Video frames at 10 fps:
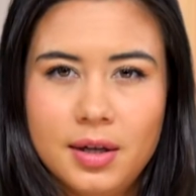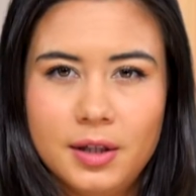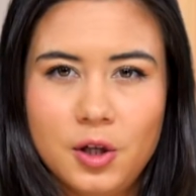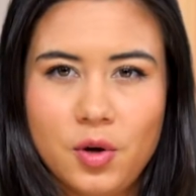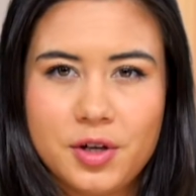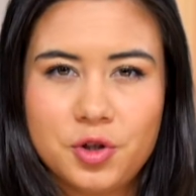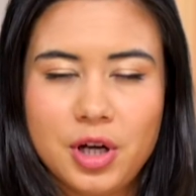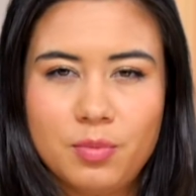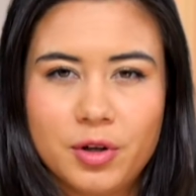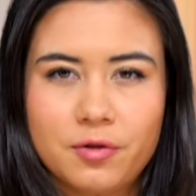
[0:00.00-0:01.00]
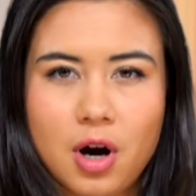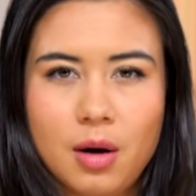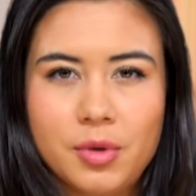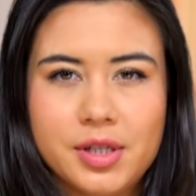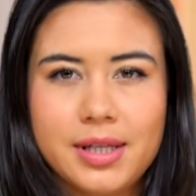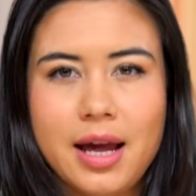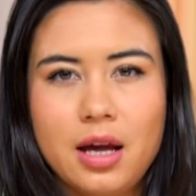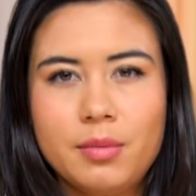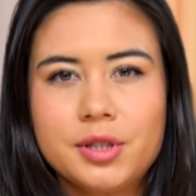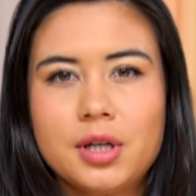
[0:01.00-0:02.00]
The U.S. Chamber of Commerce,
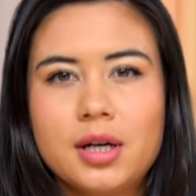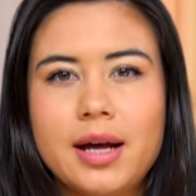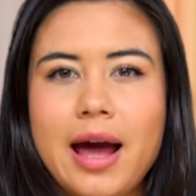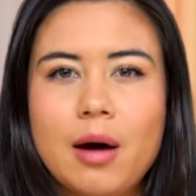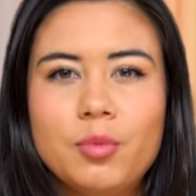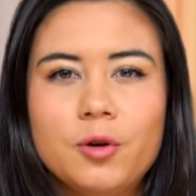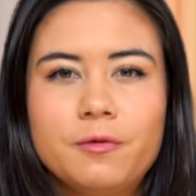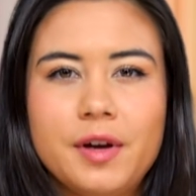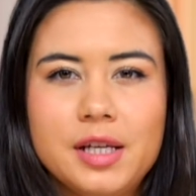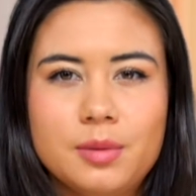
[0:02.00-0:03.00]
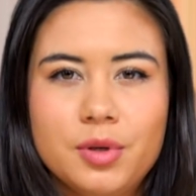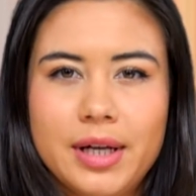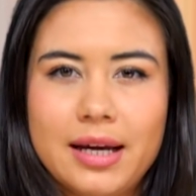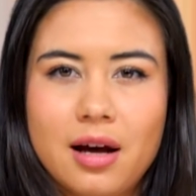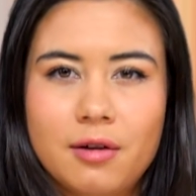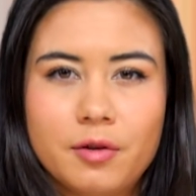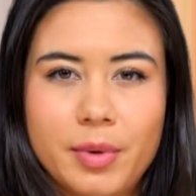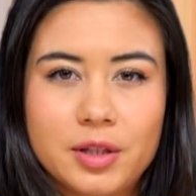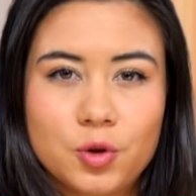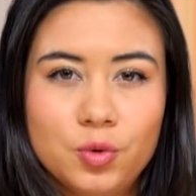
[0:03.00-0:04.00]
Amazon, Apple, Facebook, and
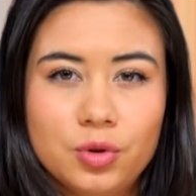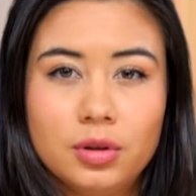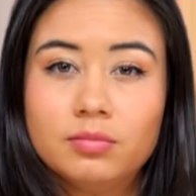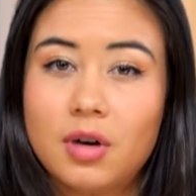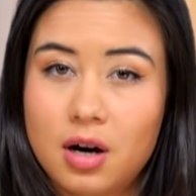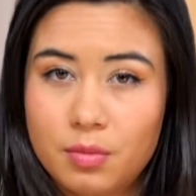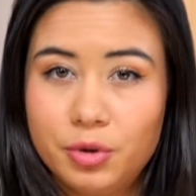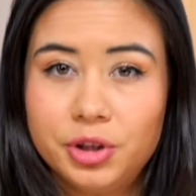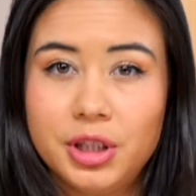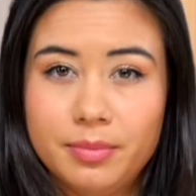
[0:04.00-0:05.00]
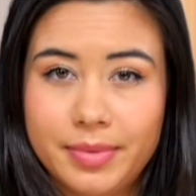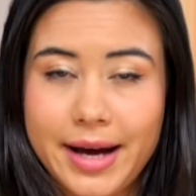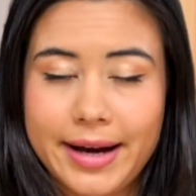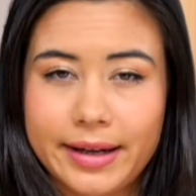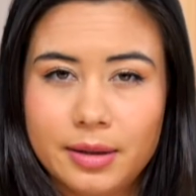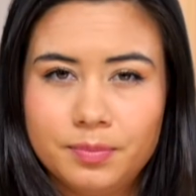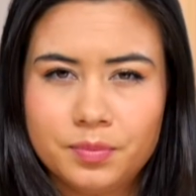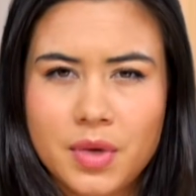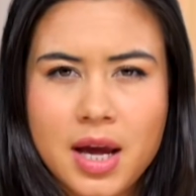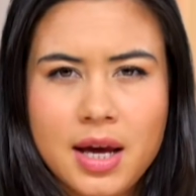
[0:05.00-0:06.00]
Alphabet's Google are pushing back.
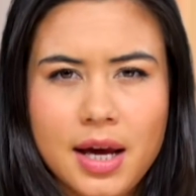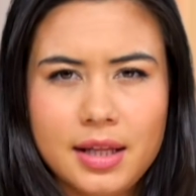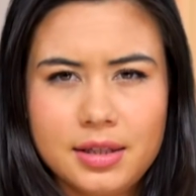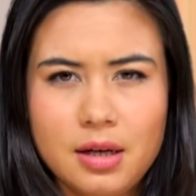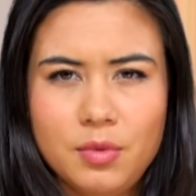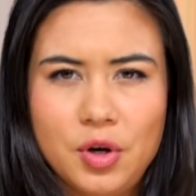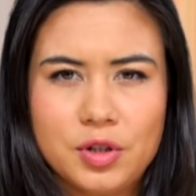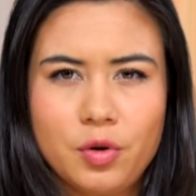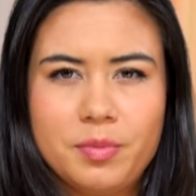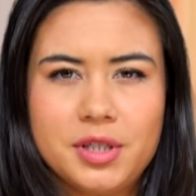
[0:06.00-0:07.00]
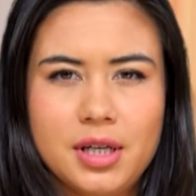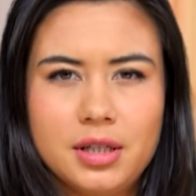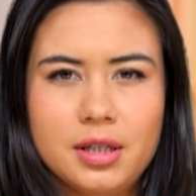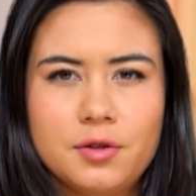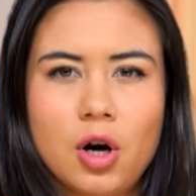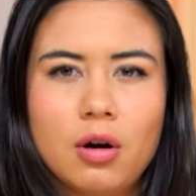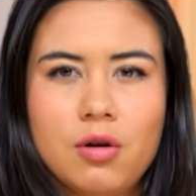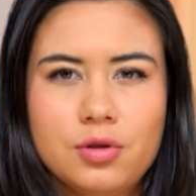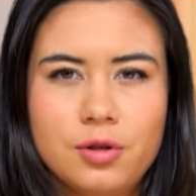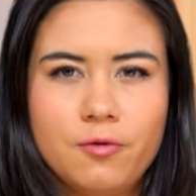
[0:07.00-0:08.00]
And some U.S. representatives are
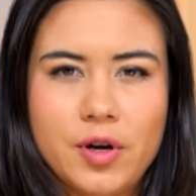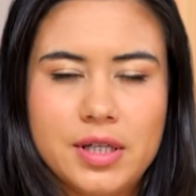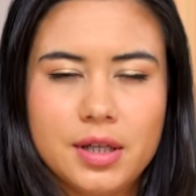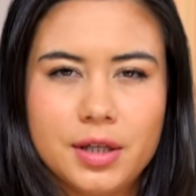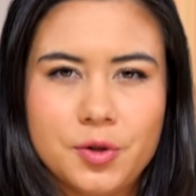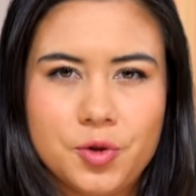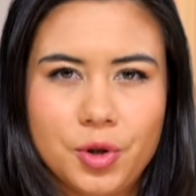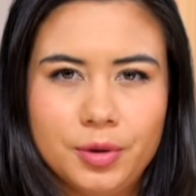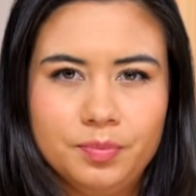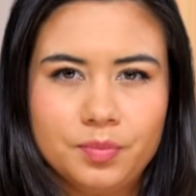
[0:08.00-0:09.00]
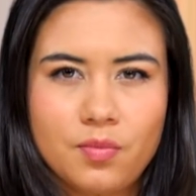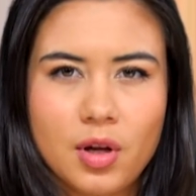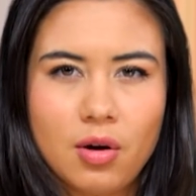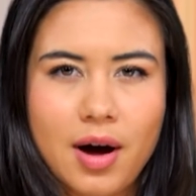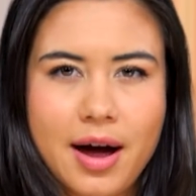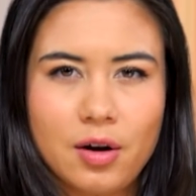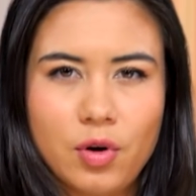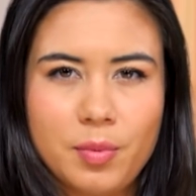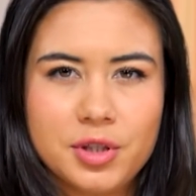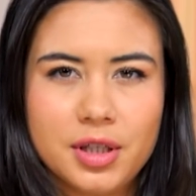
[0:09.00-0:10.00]
also voicing concern. Ohio
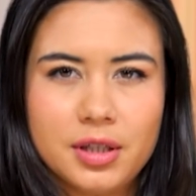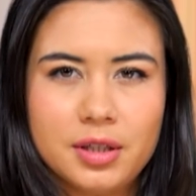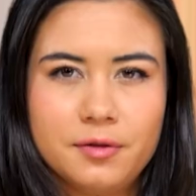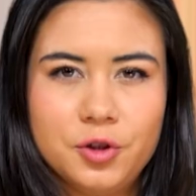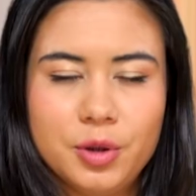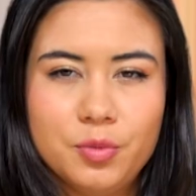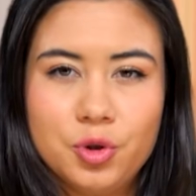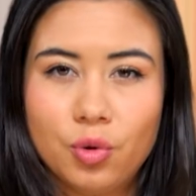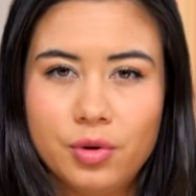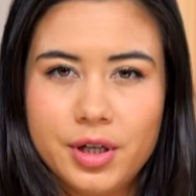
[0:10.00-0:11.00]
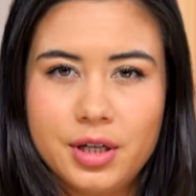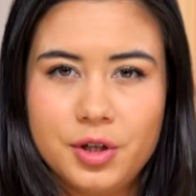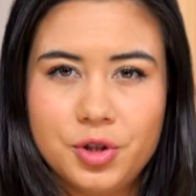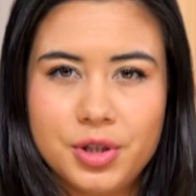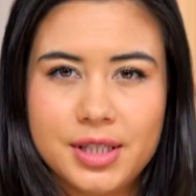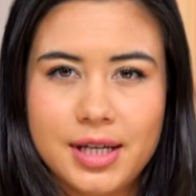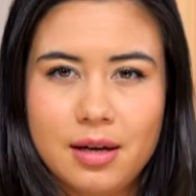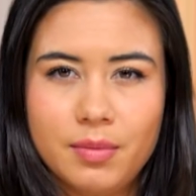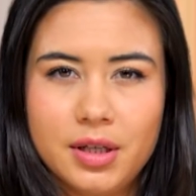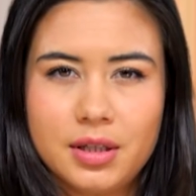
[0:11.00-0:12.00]
Representative Jim Jordan issued a
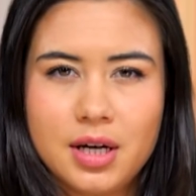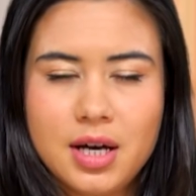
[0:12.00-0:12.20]
statement